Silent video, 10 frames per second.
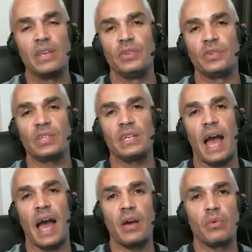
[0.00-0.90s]
You see,
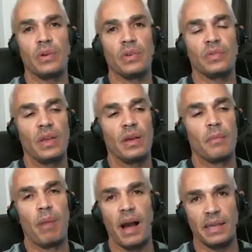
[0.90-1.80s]
I was
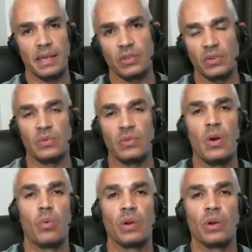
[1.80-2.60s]
buying into